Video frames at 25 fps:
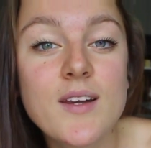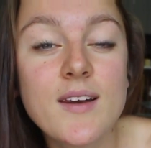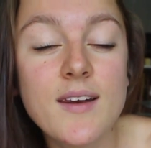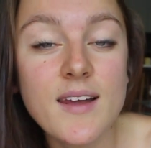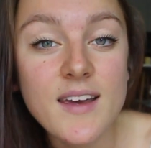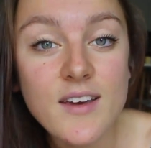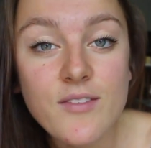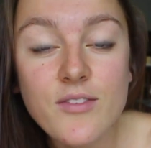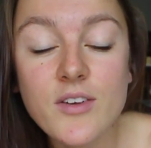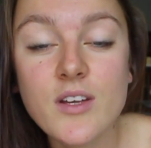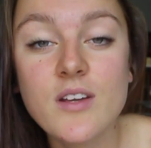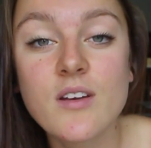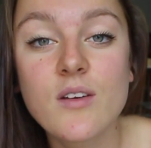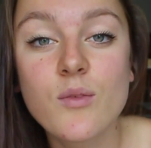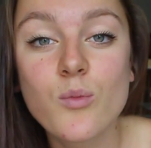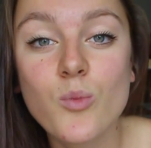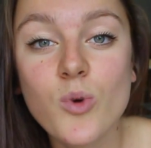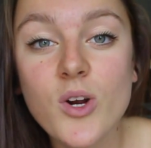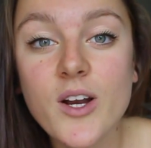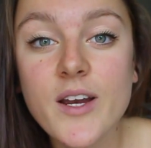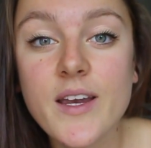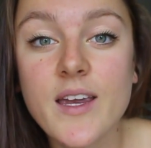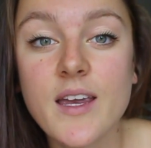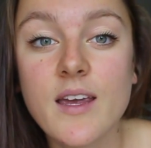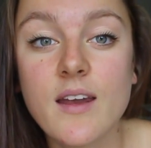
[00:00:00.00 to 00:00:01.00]
live in and
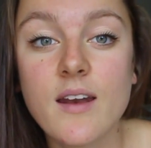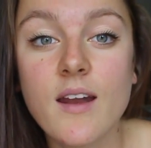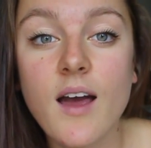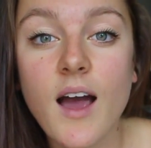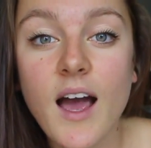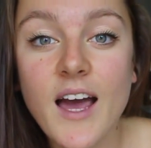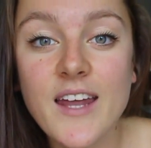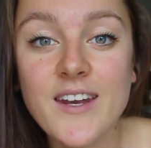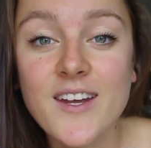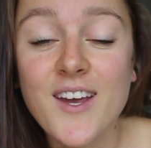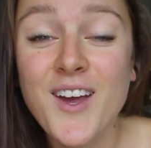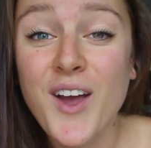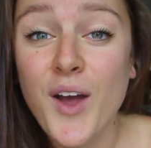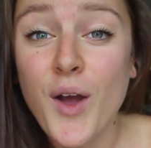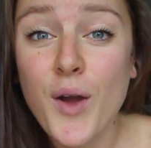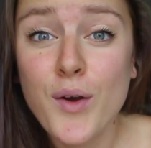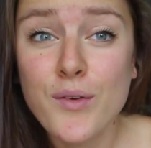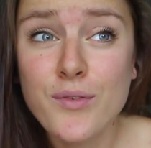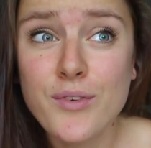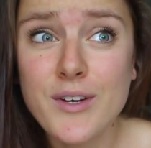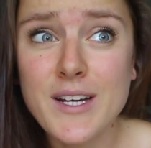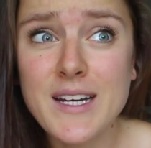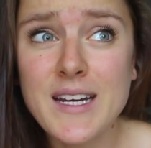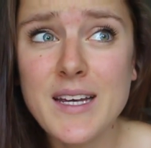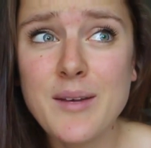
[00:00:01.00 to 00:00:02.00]
work in. And
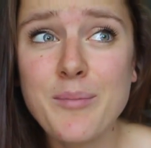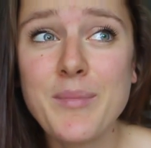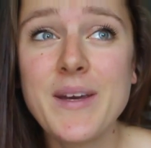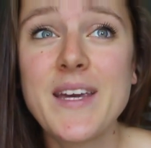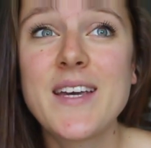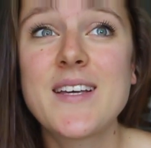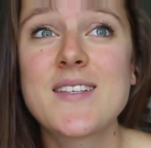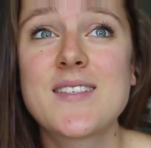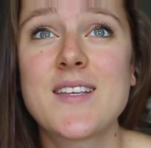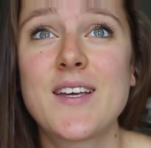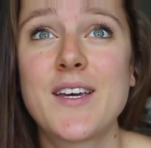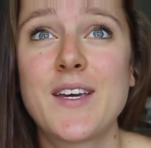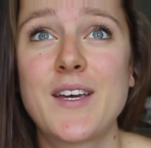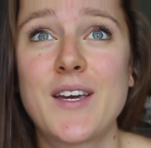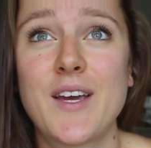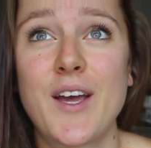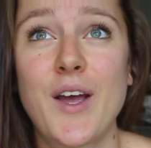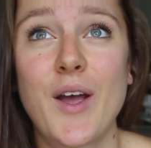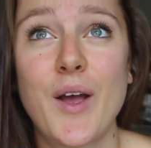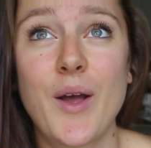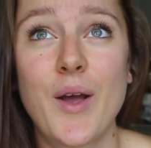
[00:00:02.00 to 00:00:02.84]
Freelee makes like